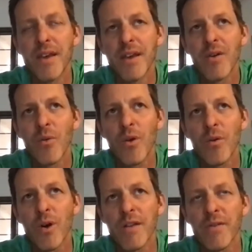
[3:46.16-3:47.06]

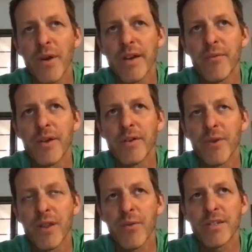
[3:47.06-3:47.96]
One of the
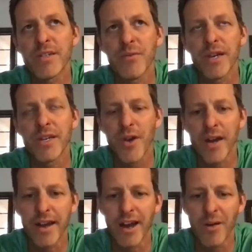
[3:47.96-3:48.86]
ways that we tried
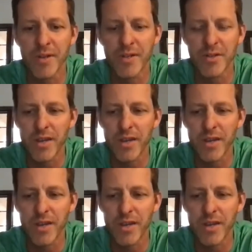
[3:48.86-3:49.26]
to help is